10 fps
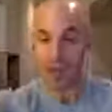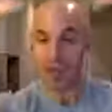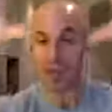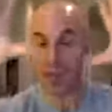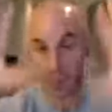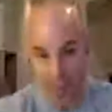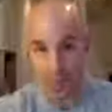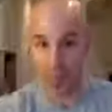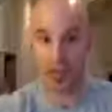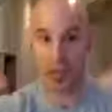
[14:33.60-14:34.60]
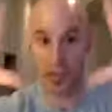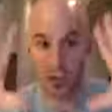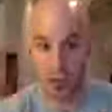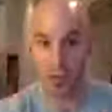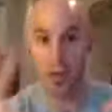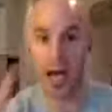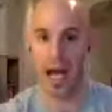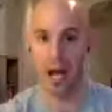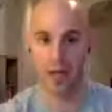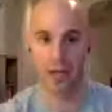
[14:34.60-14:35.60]
So the people that you do
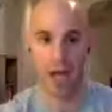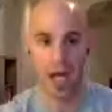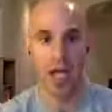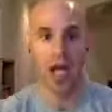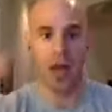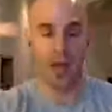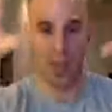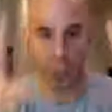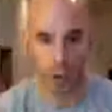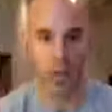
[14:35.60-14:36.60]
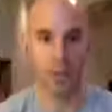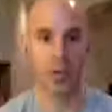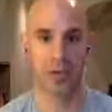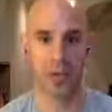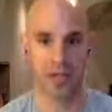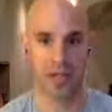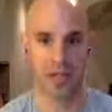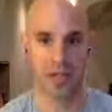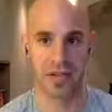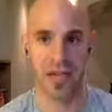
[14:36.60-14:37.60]
have that want to build a
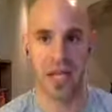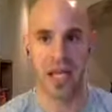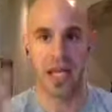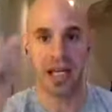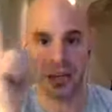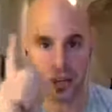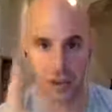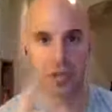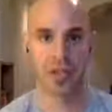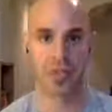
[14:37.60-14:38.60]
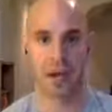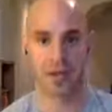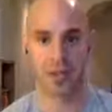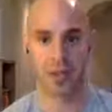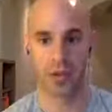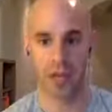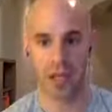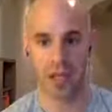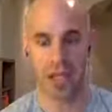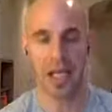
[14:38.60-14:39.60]
business, it is your
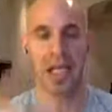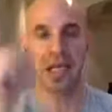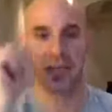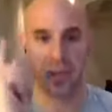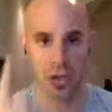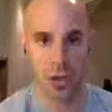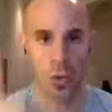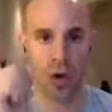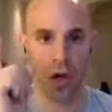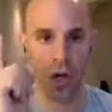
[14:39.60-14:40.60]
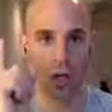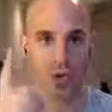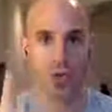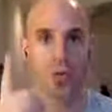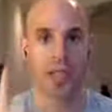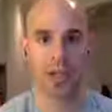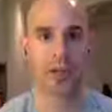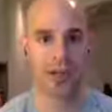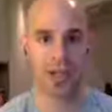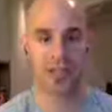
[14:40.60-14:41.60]
responsibility it is your due
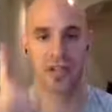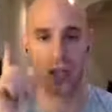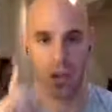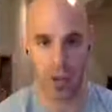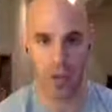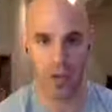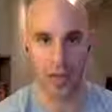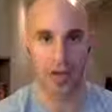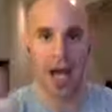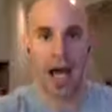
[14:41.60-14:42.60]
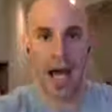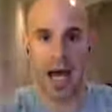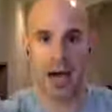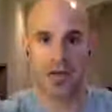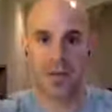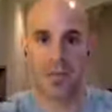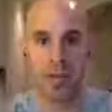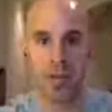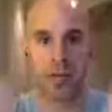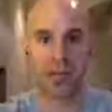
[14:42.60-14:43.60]
diligence to show them how to
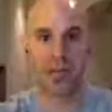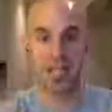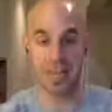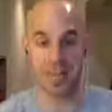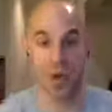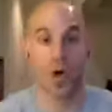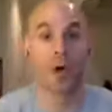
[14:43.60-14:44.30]
build deep.